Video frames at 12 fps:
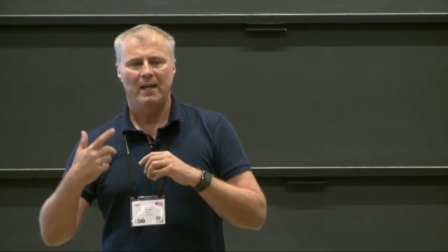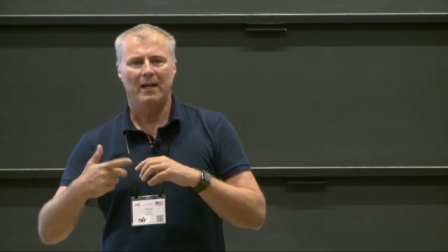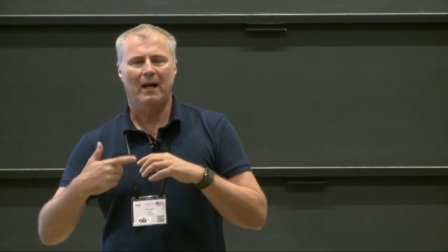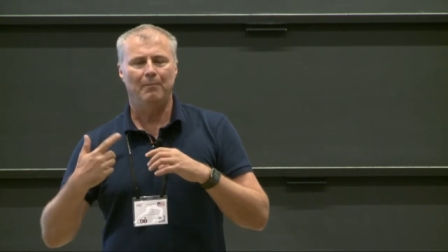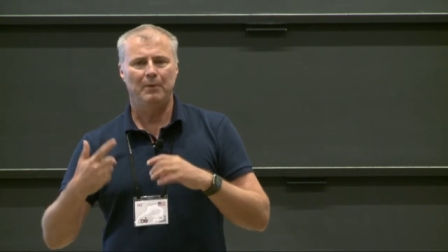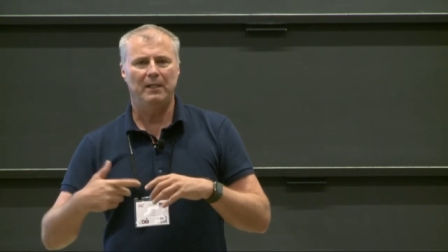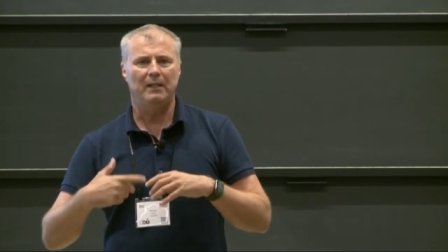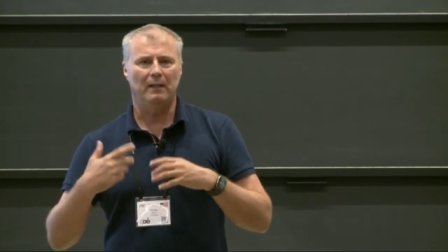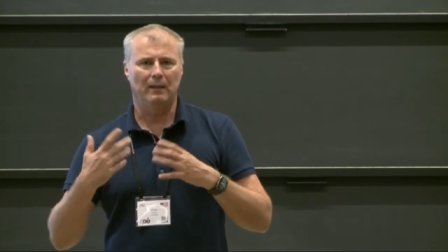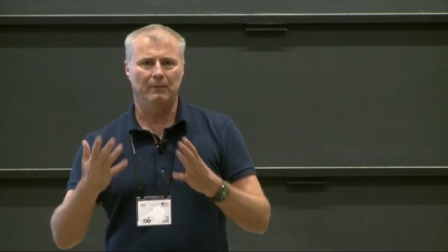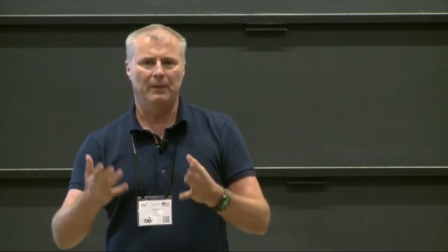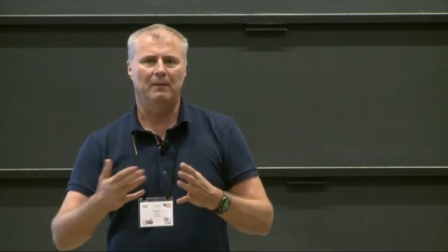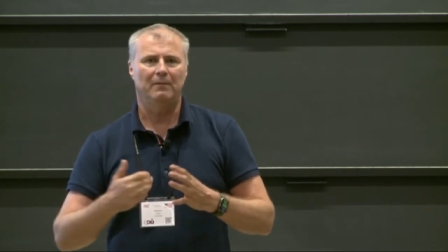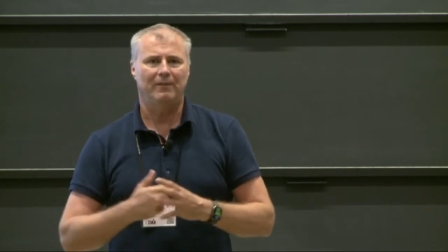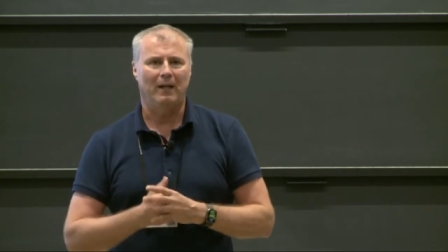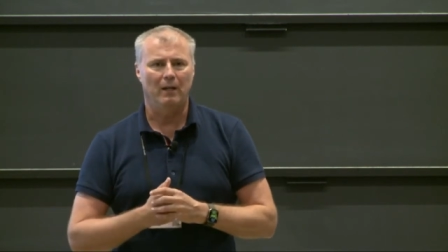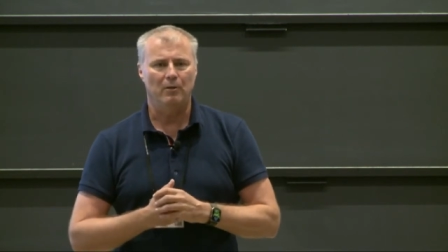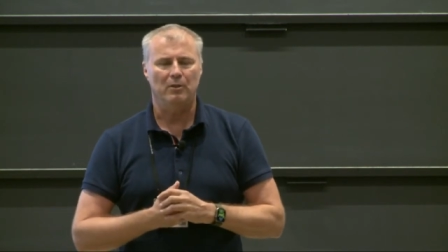hey, I'm dealing with
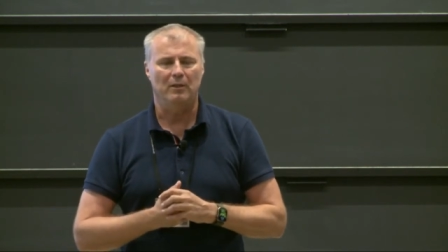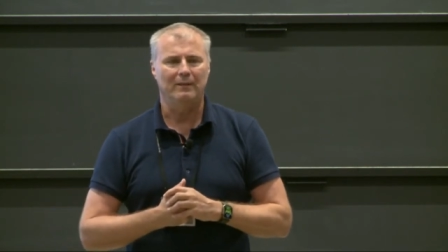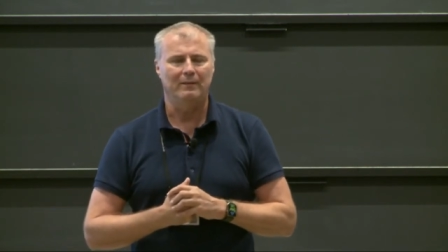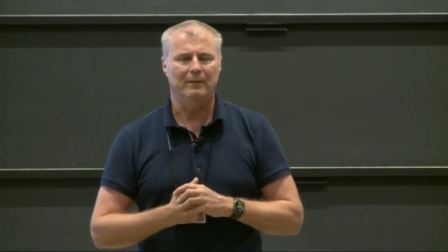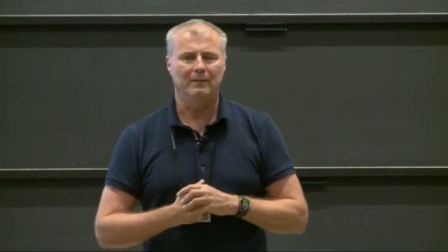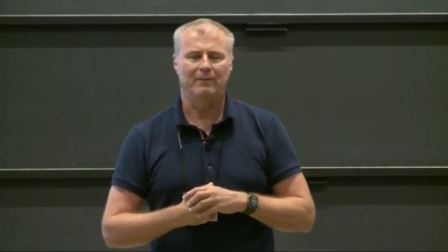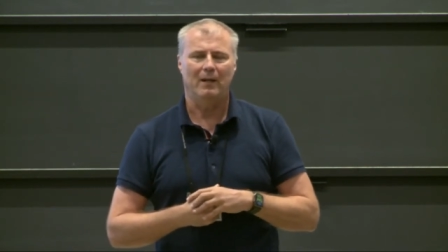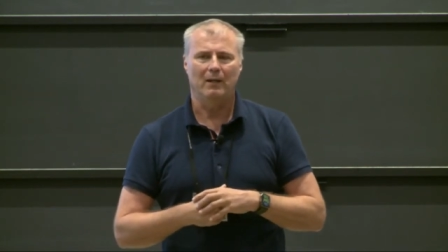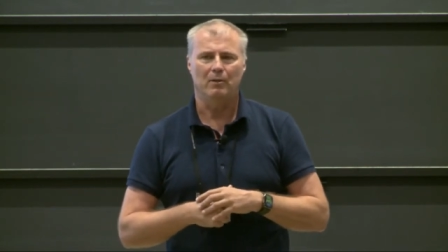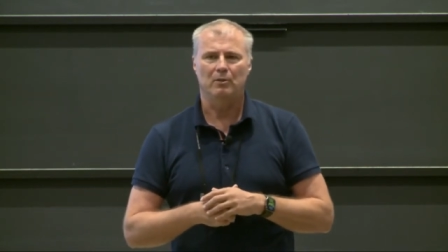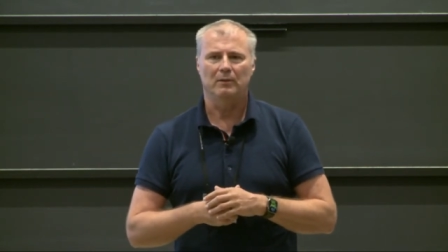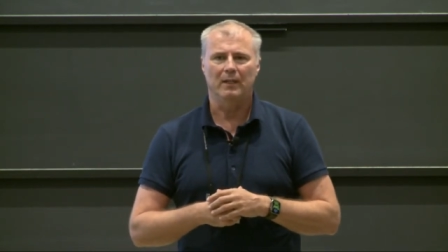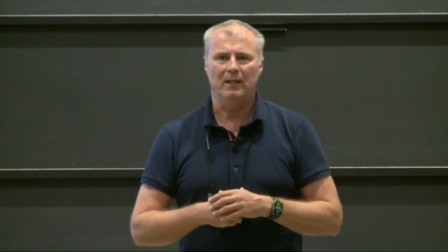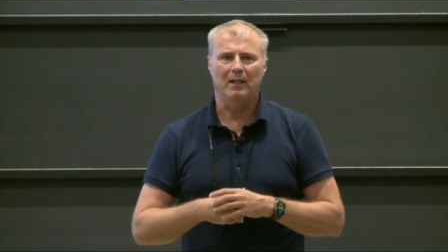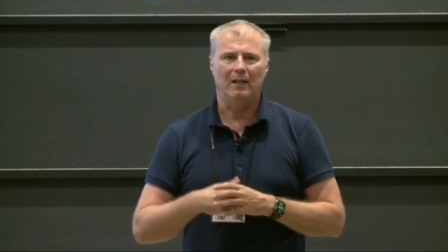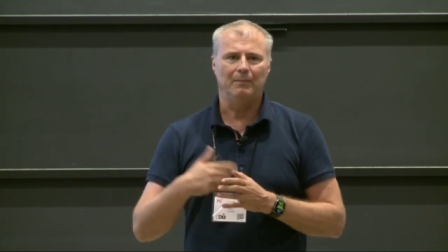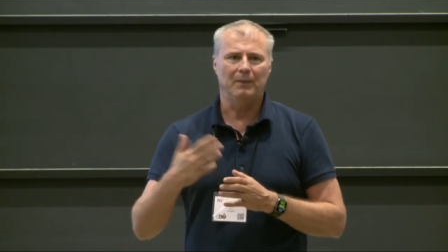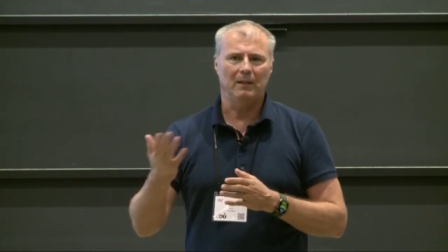financial data,
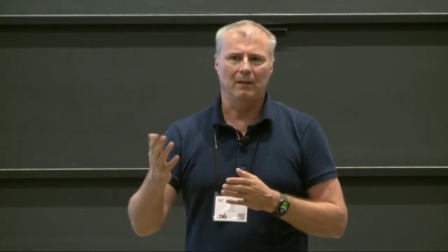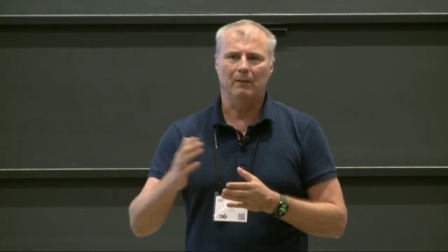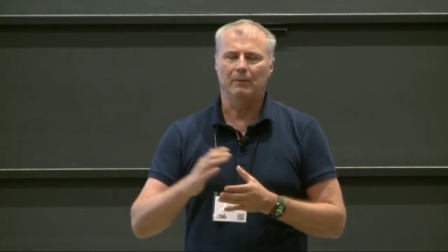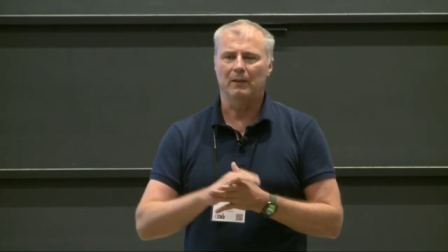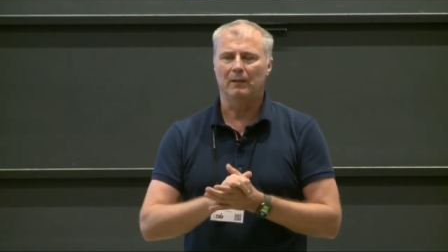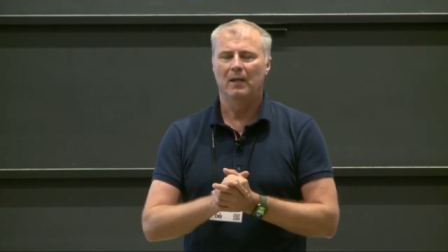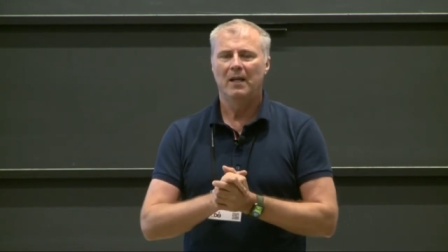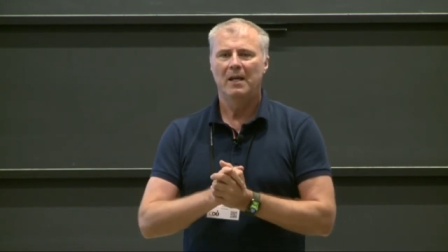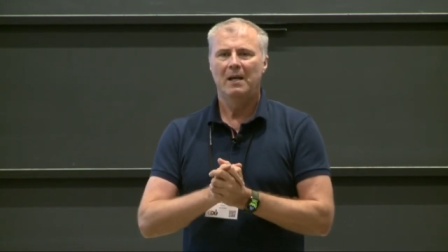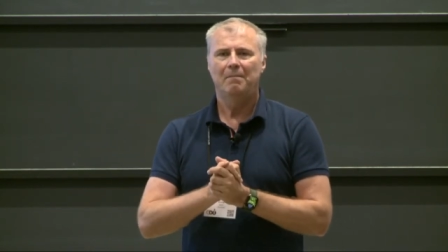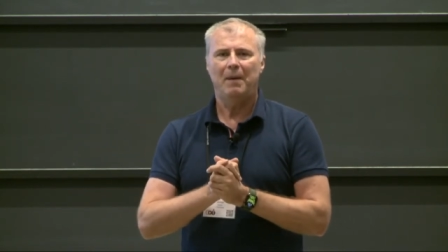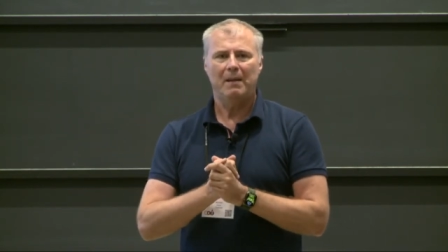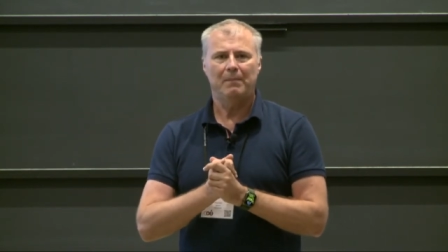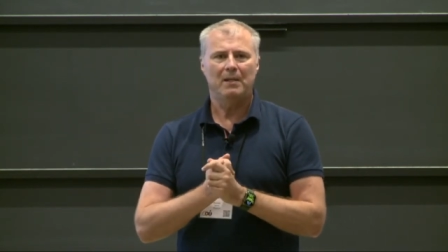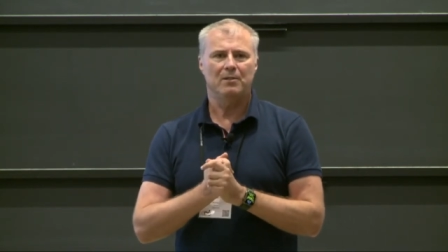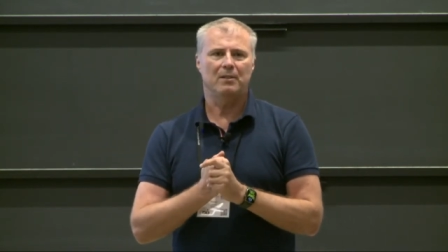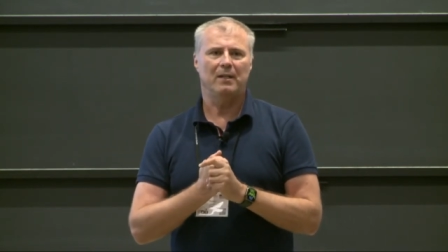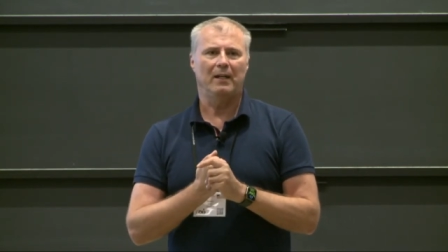I'm dealing with
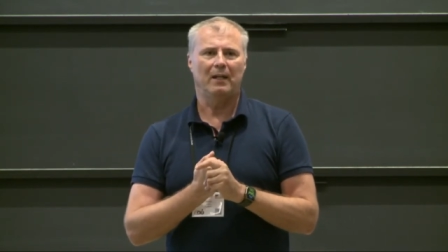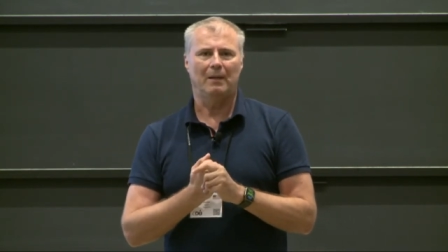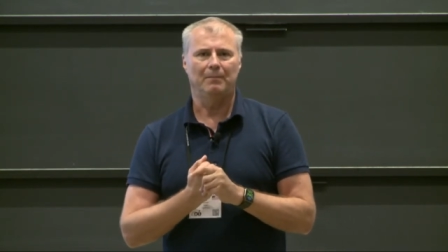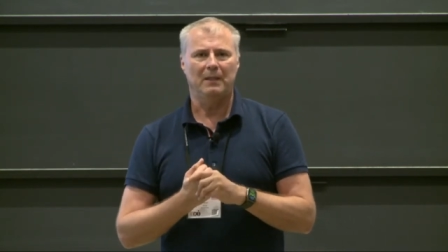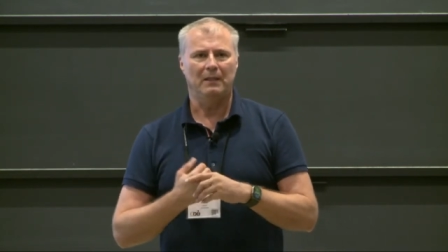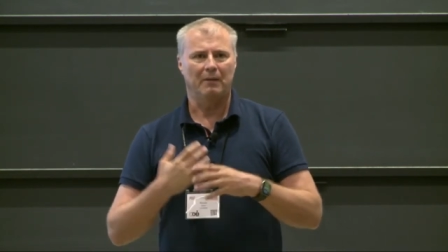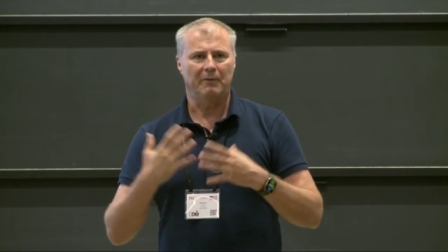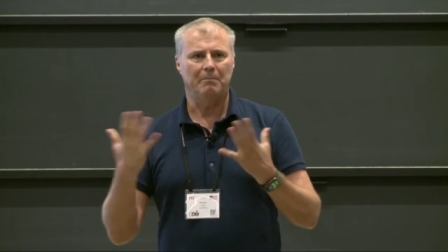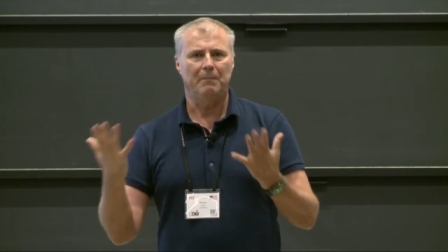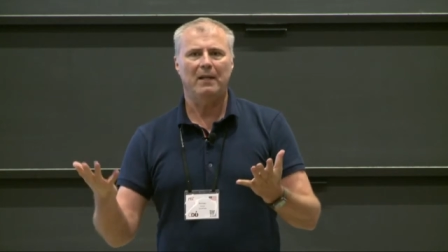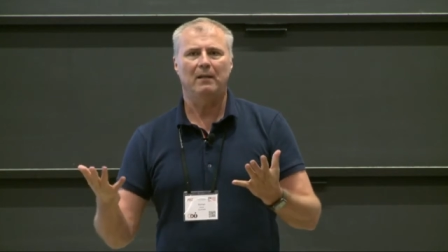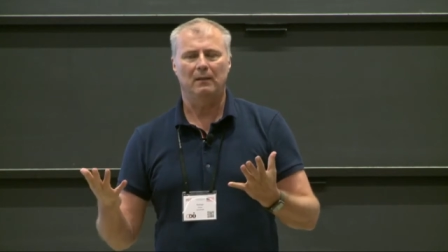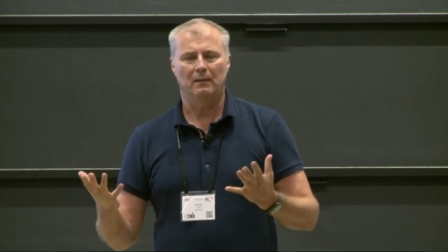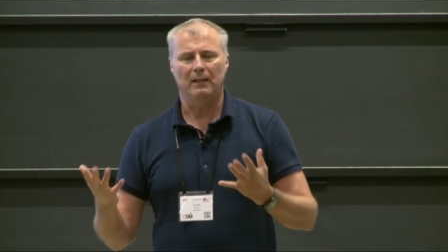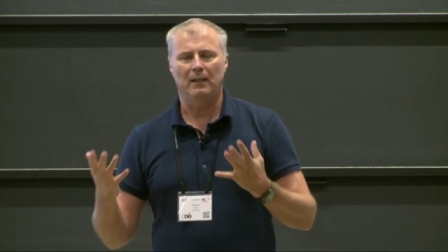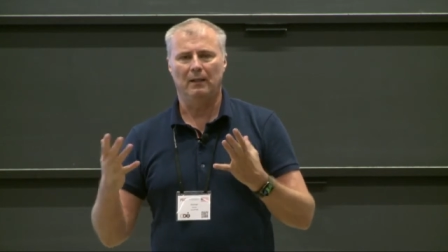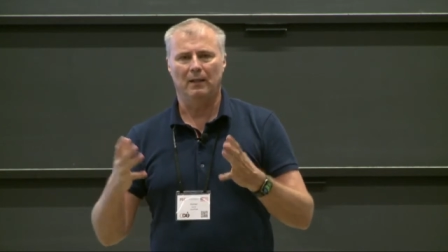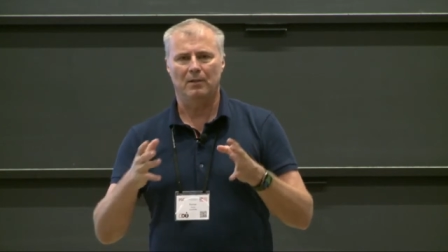payments data, I'm dealing with medical data.